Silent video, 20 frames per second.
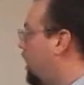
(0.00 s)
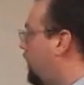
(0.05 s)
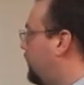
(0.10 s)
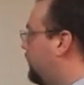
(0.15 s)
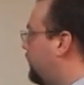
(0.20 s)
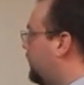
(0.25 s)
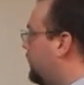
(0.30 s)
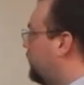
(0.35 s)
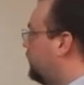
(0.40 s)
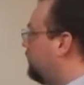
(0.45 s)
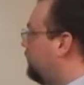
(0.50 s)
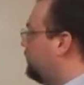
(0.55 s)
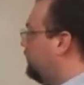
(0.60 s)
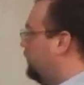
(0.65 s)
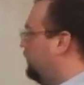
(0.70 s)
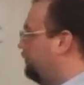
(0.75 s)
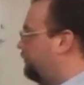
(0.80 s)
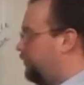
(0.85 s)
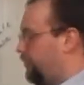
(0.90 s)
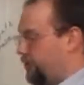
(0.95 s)
on the
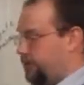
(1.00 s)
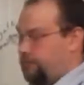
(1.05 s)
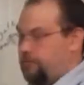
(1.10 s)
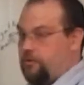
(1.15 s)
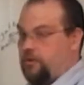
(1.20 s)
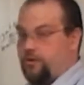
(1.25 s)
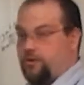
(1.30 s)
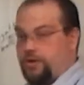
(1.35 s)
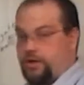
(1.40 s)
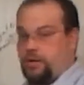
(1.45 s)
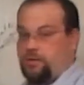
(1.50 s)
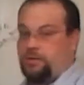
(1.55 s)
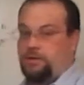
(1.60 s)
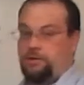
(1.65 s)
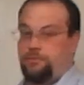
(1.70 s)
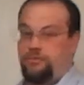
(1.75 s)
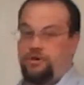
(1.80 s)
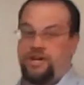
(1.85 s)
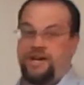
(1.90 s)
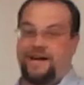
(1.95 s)
equilibrium, or the
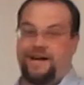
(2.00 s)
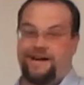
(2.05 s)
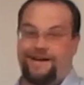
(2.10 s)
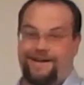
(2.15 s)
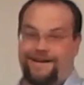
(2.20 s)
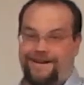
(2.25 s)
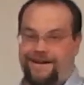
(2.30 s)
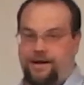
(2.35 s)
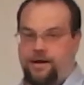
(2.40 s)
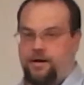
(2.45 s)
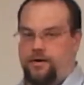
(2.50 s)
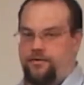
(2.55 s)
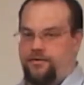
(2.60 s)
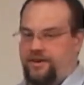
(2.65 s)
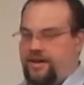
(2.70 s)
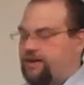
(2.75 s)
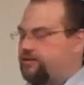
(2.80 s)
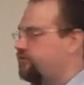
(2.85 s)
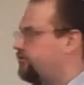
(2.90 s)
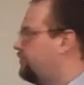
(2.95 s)
equilibria
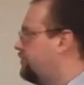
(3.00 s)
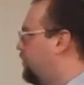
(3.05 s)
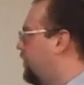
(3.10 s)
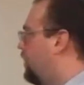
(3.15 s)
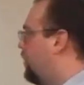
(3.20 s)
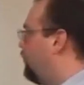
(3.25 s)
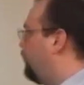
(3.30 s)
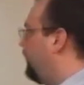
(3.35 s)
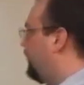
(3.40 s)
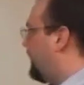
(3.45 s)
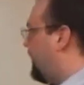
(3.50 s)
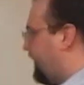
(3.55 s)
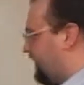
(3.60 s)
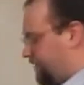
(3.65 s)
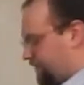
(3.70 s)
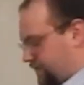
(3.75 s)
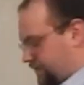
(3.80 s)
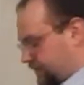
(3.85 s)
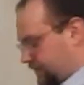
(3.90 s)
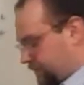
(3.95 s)
of weak
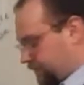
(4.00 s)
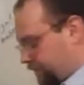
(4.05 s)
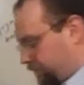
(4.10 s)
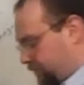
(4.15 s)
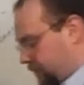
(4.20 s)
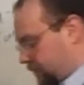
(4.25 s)
acids.